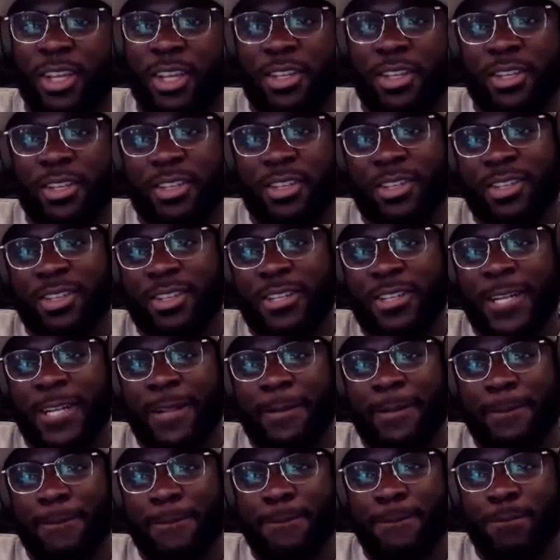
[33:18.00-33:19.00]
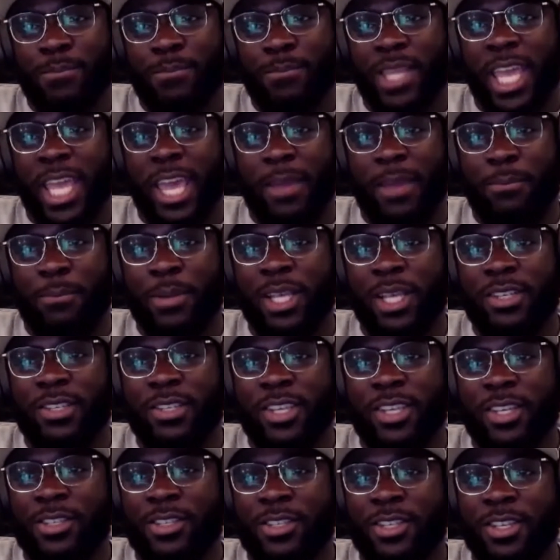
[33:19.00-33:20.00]
that game was nuts. Like you said,
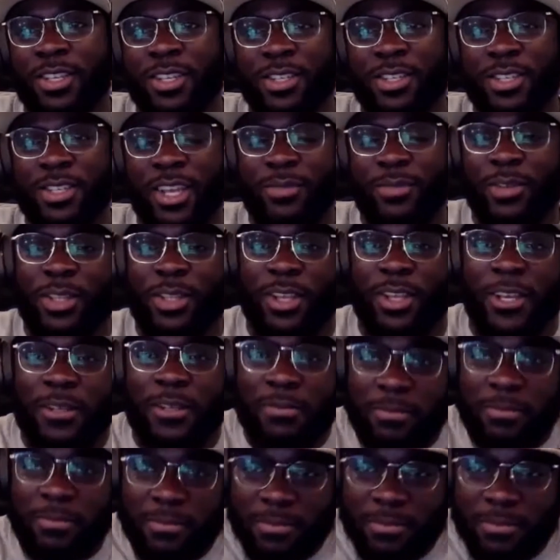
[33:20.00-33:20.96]
there were still defensive plays.